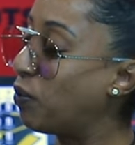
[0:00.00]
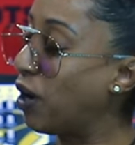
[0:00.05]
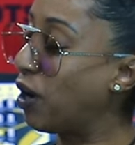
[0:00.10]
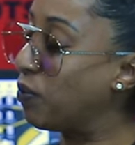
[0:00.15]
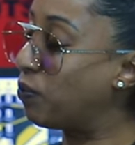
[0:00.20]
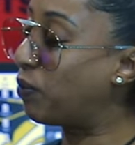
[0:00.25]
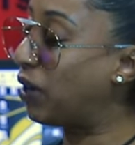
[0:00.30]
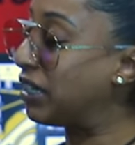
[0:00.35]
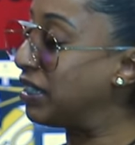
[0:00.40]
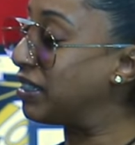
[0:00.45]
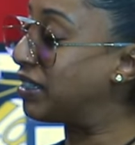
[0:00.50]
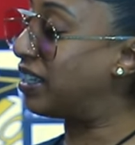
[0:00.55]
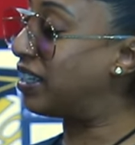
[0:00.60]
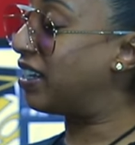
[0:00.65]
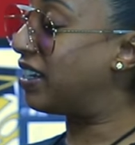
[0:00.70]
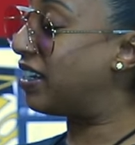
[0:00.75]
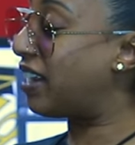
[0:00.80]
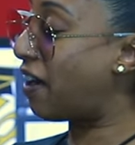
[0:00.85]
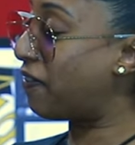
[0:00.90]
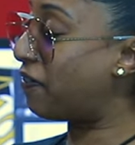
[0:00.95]
what what is the
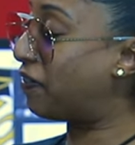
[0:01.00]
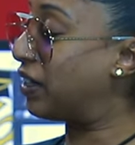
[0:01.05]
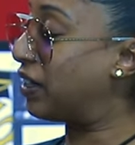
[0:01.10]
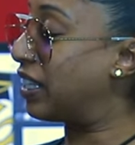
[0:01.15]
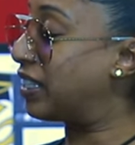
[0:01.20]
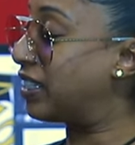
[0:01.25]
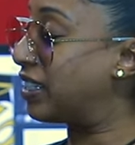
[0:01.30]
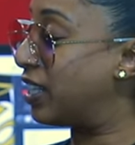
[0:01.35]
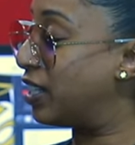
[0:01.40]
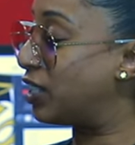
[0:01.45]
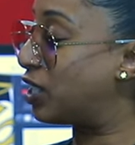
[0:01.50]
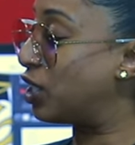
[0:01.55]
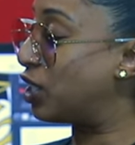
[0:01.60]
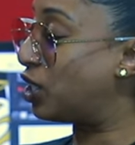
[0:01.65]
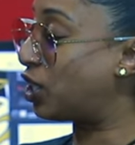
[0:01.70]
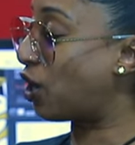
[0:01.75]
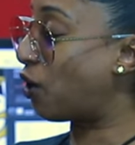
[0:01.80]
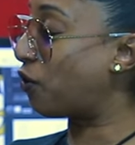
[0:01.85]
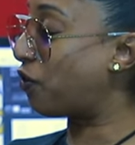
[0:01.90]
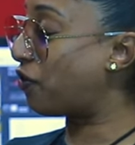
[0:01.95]
Netflix is a
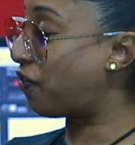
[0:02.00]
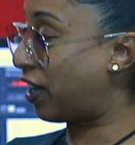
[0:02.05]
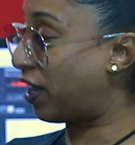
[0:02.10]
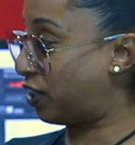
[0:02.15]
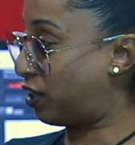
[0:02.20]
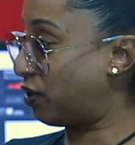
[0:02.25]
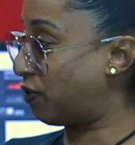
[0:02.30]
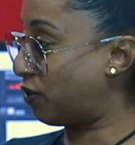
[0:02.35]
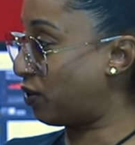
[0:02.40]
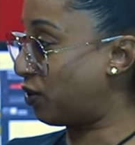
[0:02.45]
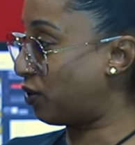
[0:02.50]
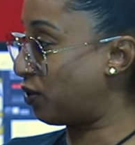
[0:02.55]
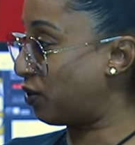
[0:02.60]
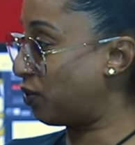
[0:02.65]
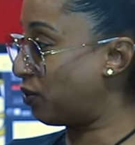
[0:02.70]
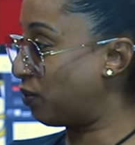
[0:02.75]
joke festival?